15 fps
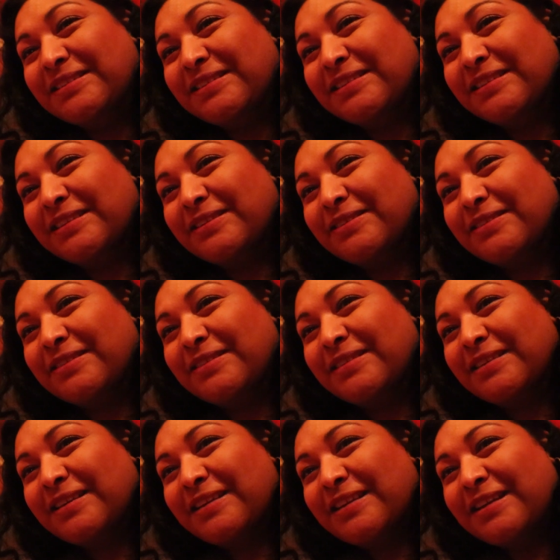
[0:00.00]
No.
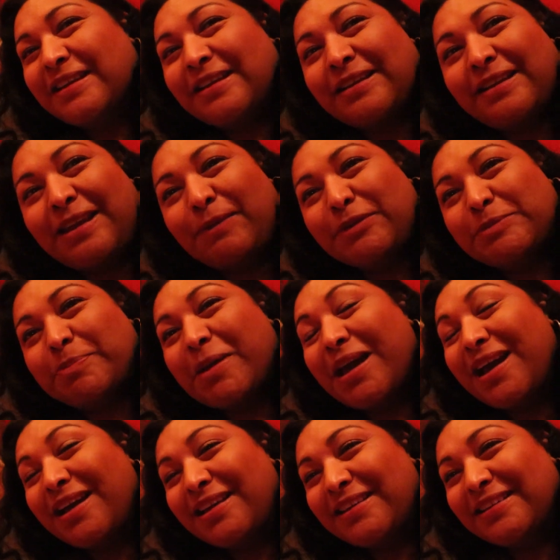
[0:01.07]
It was
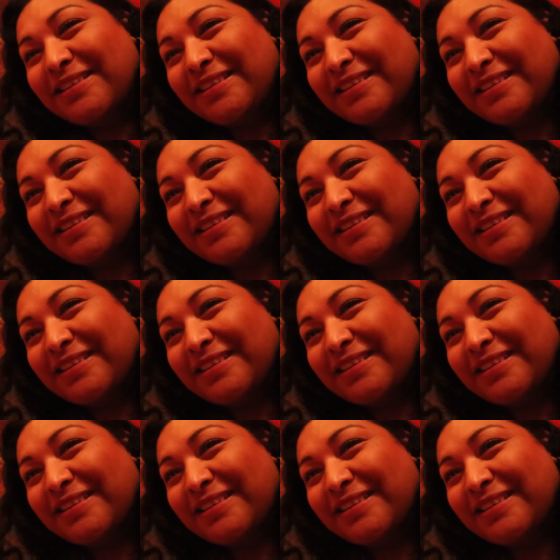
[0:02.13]
bad?